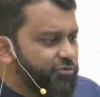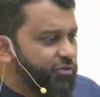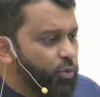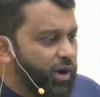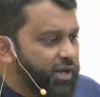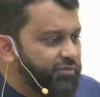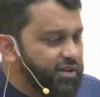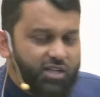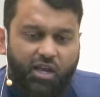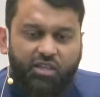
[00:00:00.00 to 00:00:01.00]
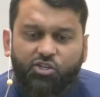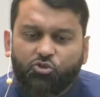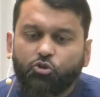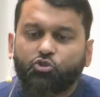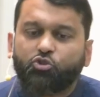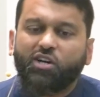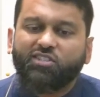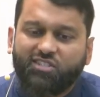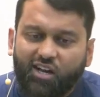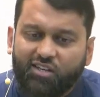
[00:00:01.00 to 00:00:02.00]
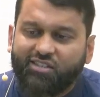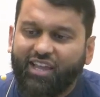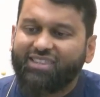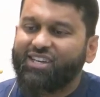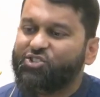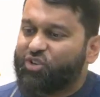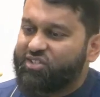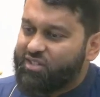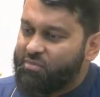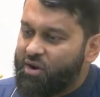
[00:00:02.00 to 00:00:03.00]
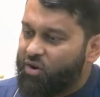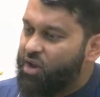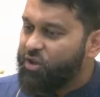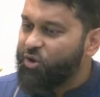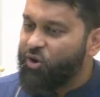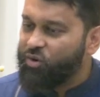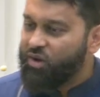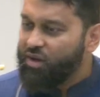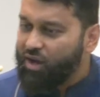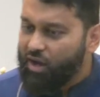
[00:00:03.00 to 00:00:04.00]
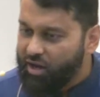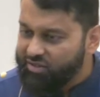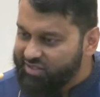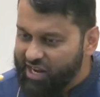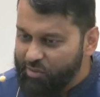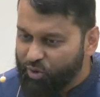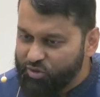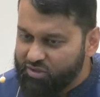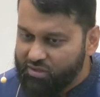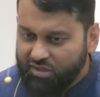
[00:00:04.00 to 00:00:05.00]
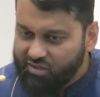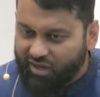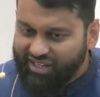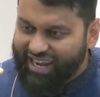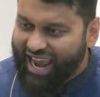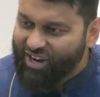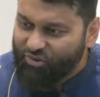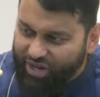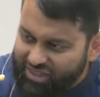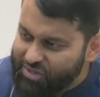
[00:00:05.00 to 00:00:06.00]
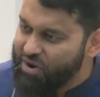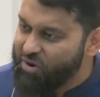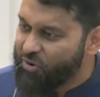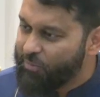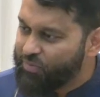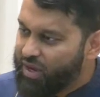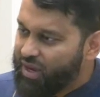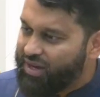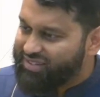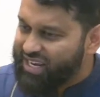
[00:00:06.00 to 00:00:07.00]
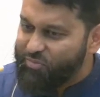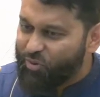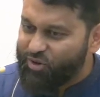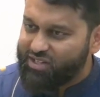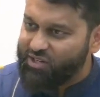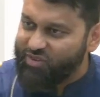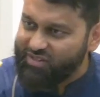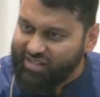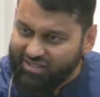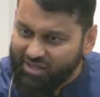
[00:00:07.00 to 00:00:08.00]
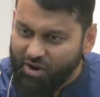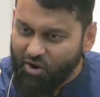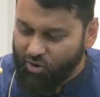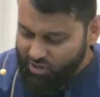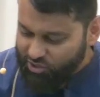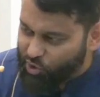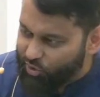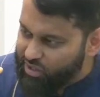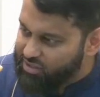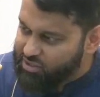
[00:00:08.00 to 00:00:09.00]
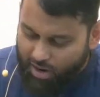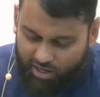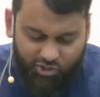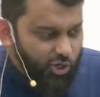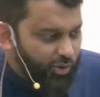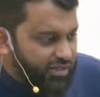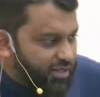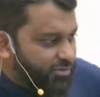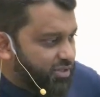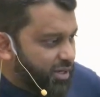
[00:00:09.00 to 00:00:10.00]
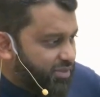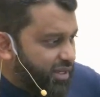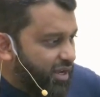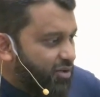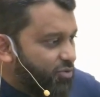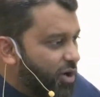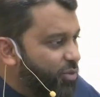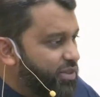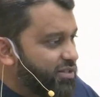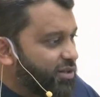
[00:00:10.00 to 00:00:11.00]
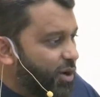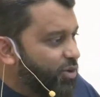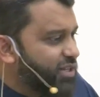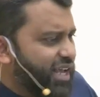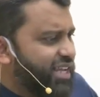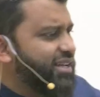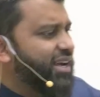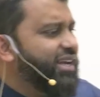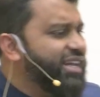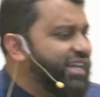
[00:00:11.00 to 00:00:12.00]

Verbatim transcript: Every one of us, they should trust us like they trust the mirror. You know, a sane person does not get angry at the mirror. A sane person, if he sees the mirror showing a smudge, showing some, something wrong with his clothes, he's not